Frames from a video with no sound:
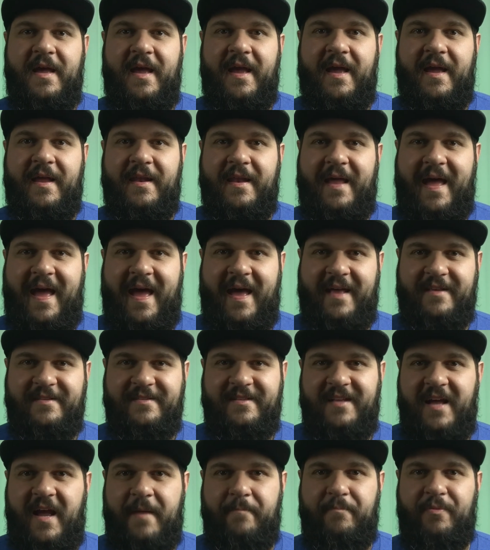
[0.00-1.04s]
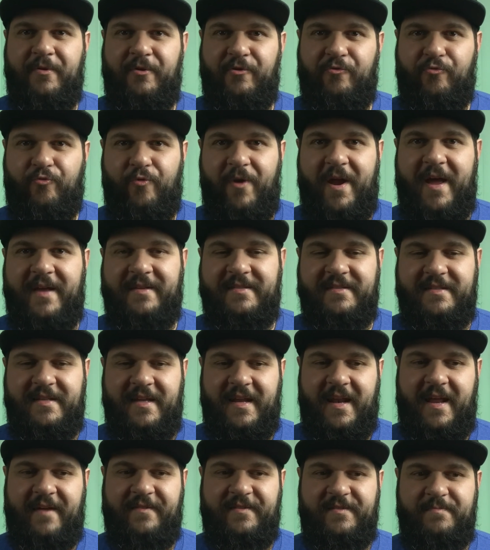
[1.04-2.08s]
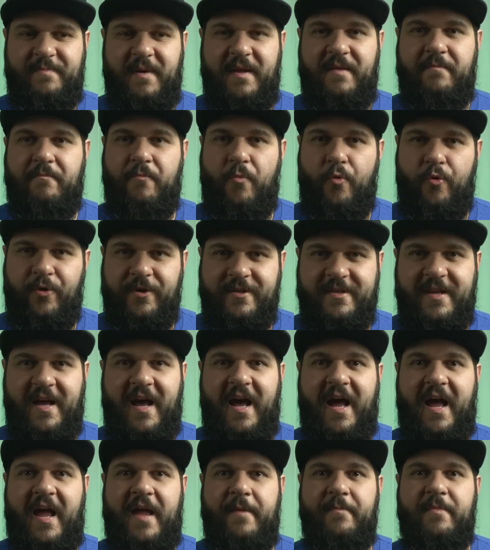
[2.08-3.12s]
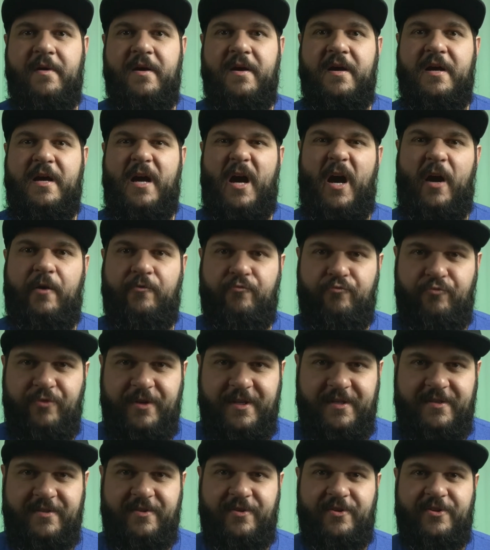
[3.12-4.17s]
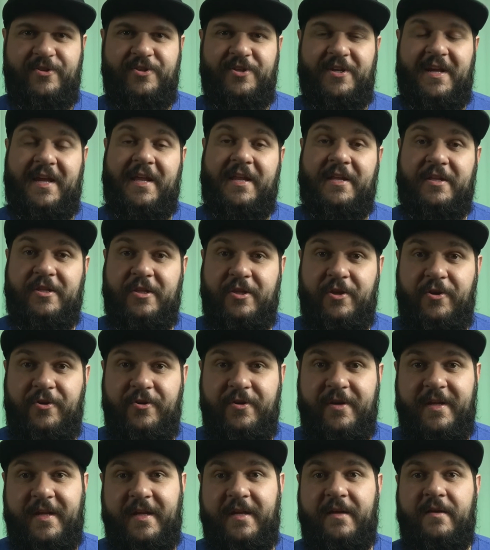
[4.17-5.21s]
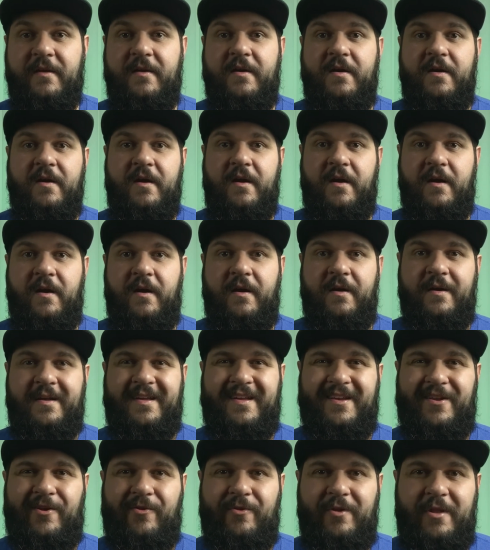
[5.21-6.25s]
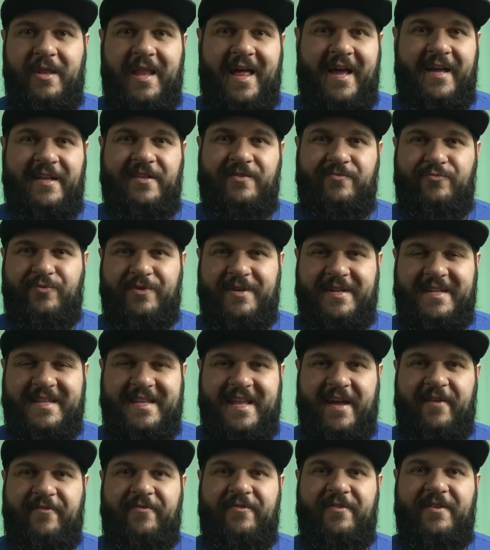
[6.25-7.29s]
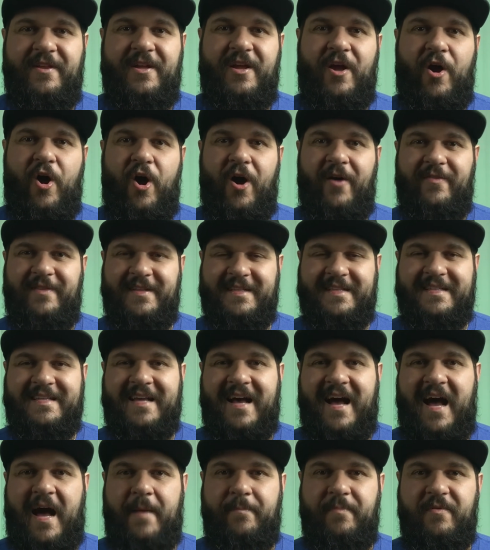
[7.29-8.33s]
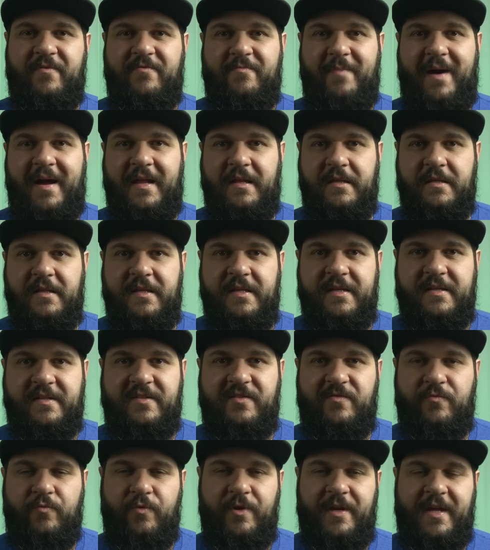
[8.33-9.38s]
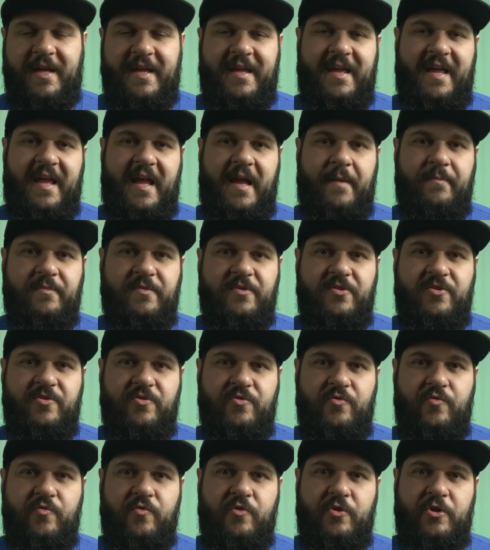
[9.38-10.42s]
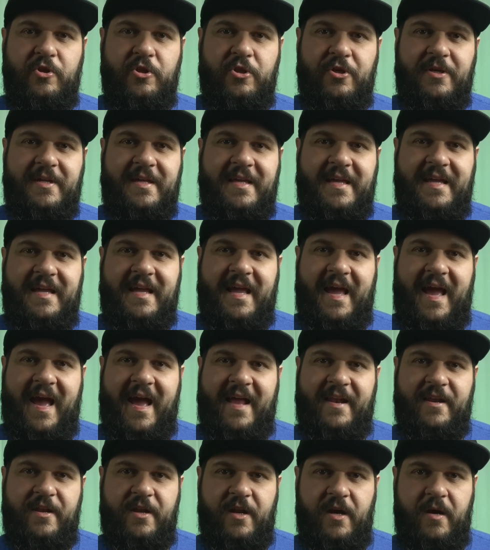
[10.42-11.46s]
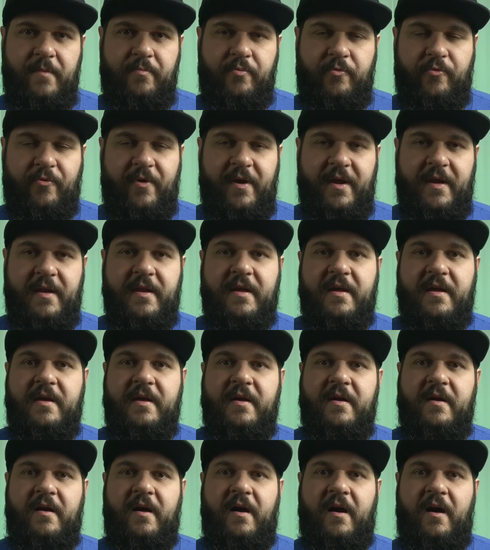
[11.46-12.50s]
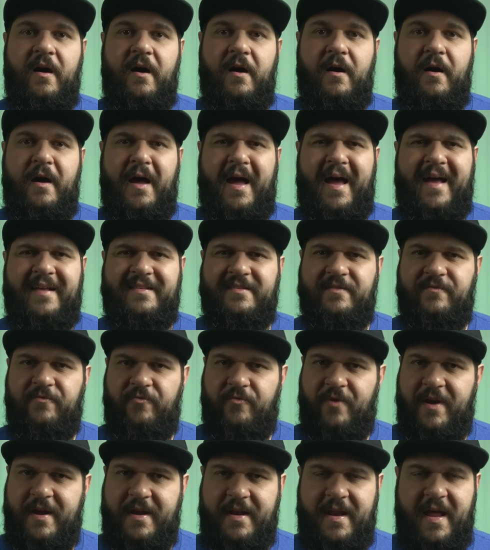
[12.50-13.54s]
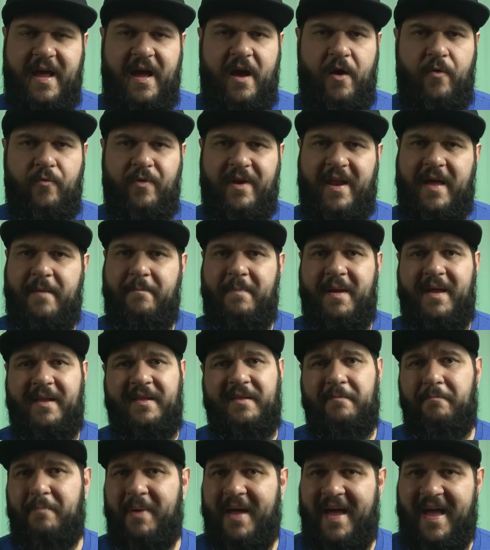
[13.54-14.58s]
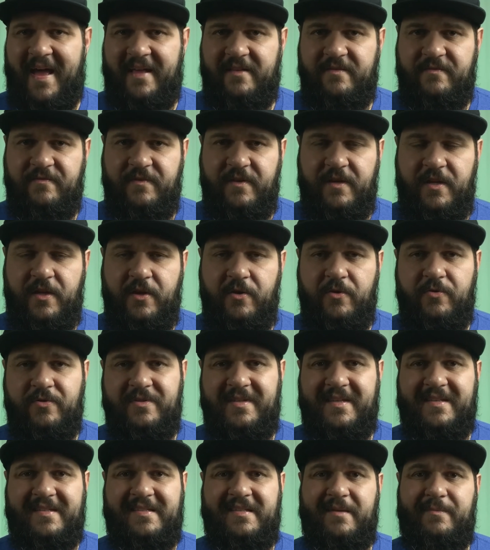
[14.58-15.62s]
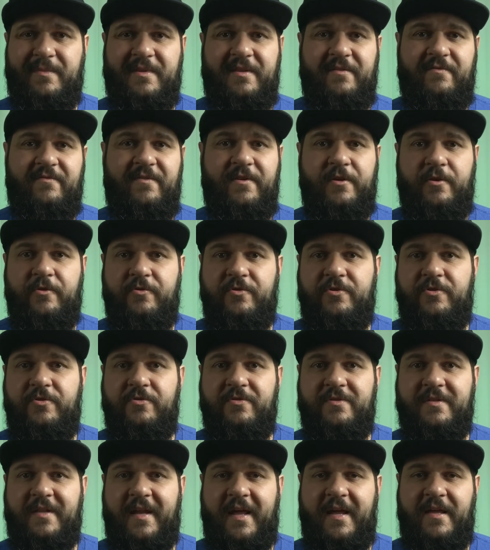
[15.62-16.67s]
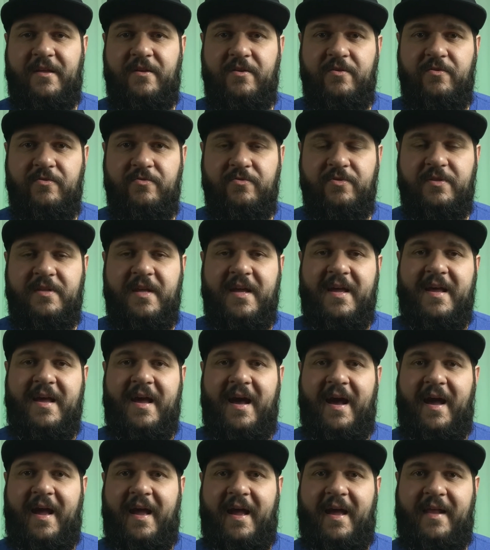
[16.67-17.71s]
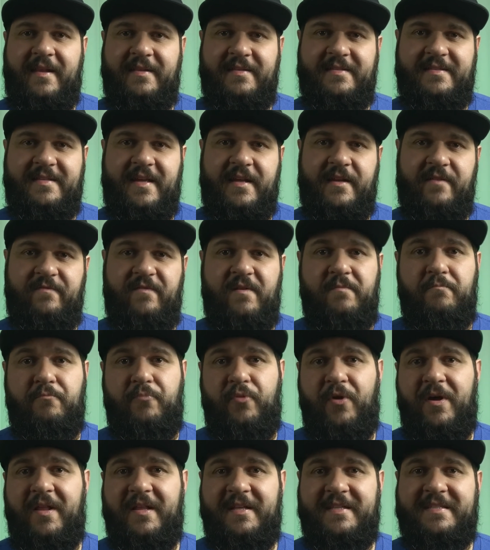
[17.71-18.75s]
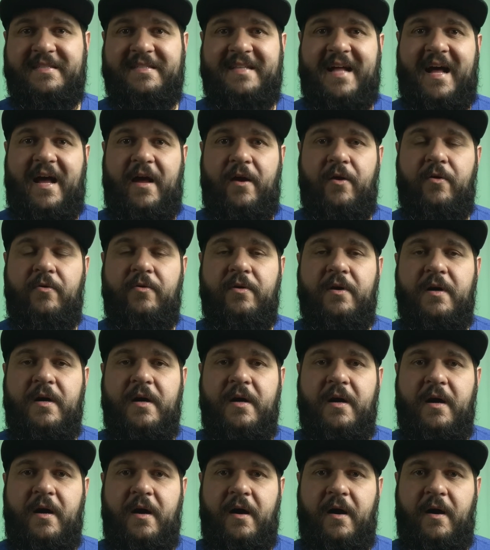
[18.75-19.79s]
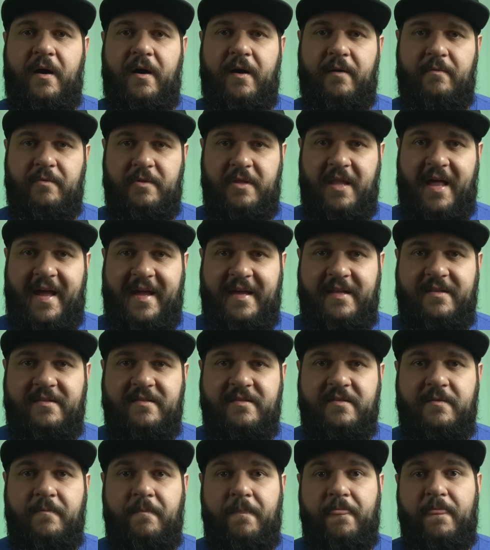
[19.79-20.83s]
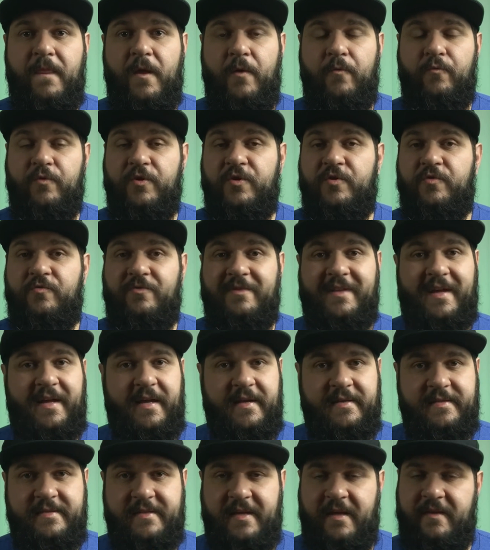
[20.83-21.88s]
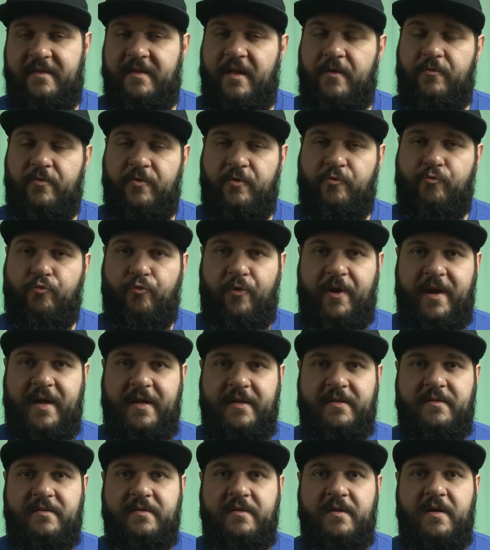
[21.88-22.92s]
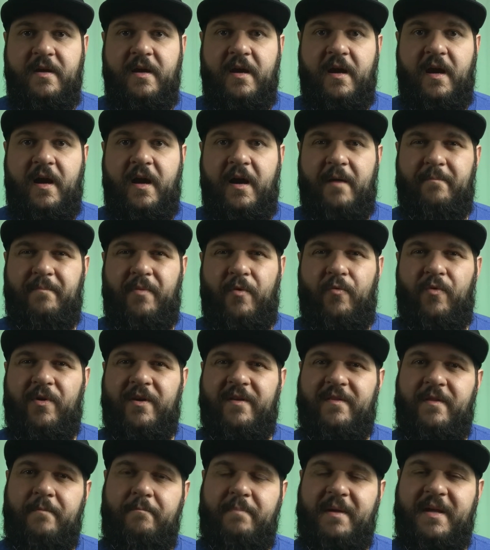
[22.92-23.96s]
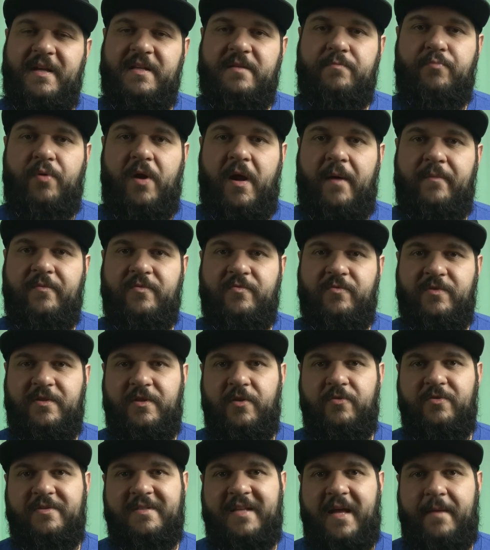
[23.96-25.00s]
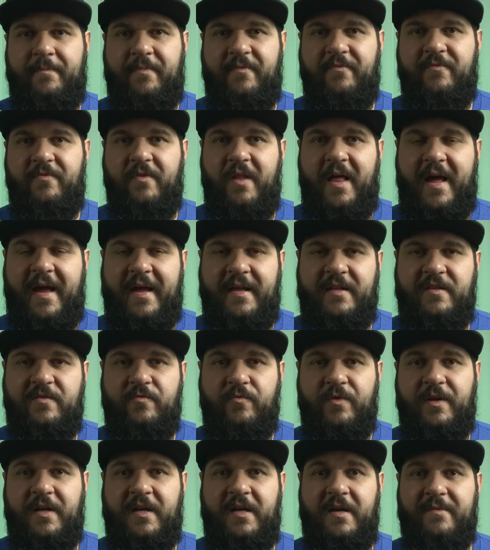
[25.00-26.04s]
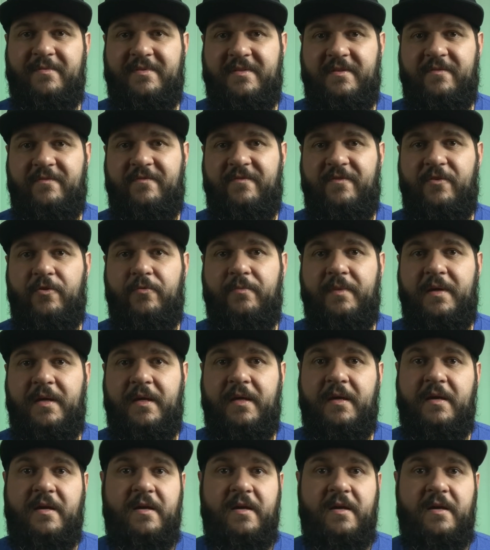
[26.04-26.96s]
And as time progressed and I spent more time researching and learning, lights were definitely on the top of my list when it came to looking at an upgrade. As of right now, when I made the past videos and some of the video shoots that I used, I had a set of umbrella style lights, which, like I said, they were great, but one of the biggest problems with those type of lights when it comes to filming